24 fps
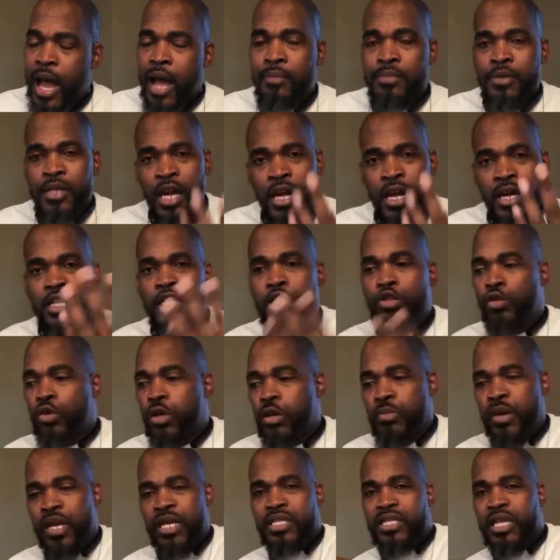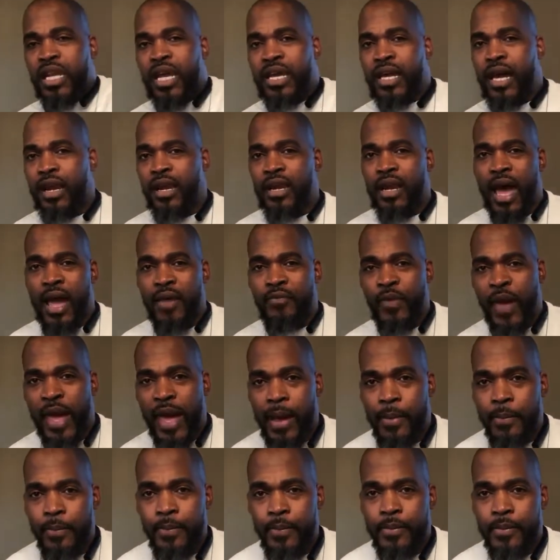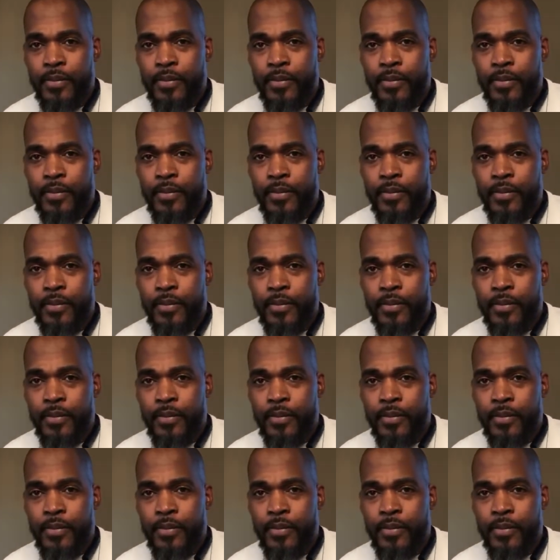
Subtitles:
I'm done in 20 minutes and I got a life app.